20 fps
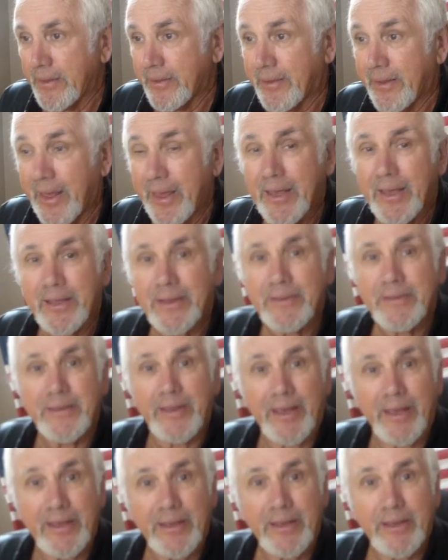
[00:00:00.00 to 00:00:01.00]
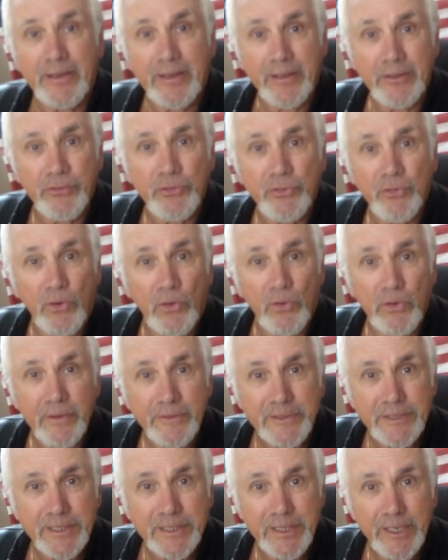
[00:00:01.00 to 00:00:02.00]
They can take control
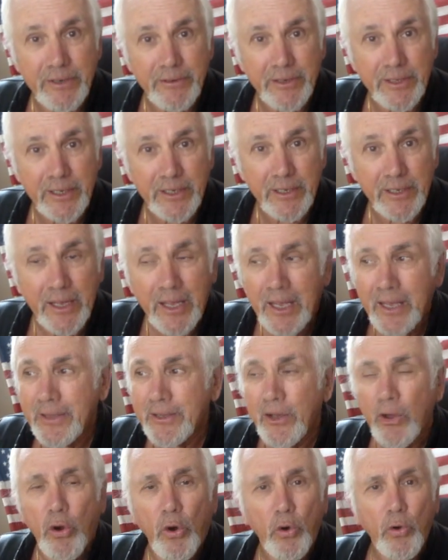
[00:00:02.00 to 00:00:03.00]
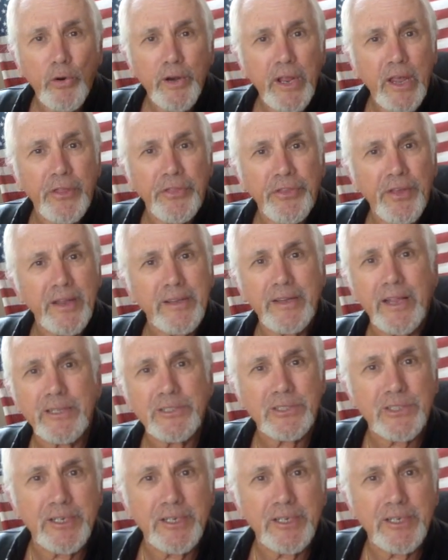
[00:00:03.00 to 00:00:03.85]
of Syria. Now, who do you think that's